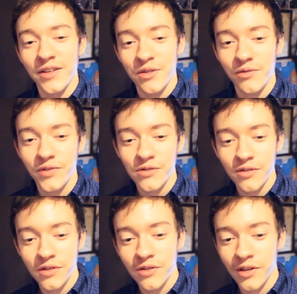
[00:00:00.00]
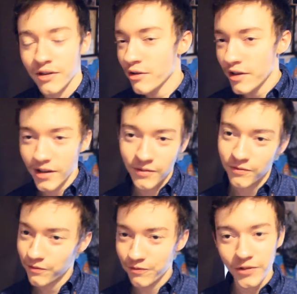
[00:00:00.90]
So eventually she's like, okay, I'm
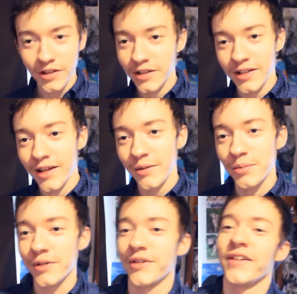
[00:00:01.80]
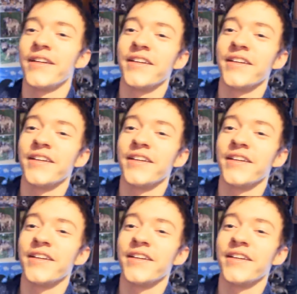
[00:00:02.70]
freaking gonna help you.